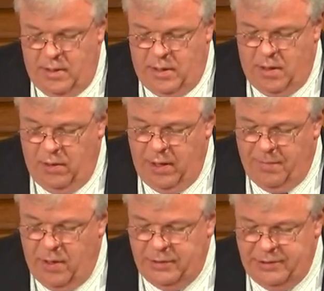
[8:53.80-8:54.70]
Only
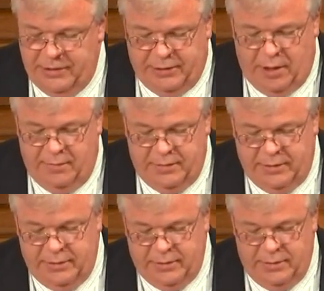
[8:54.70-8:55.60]
emergency
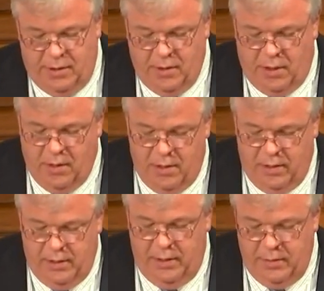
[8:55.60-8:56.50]
services are
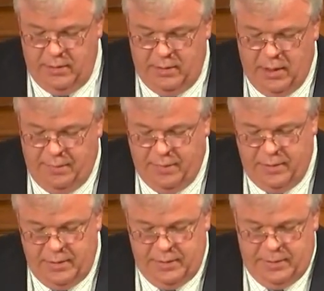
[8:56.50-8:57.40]
currently covered.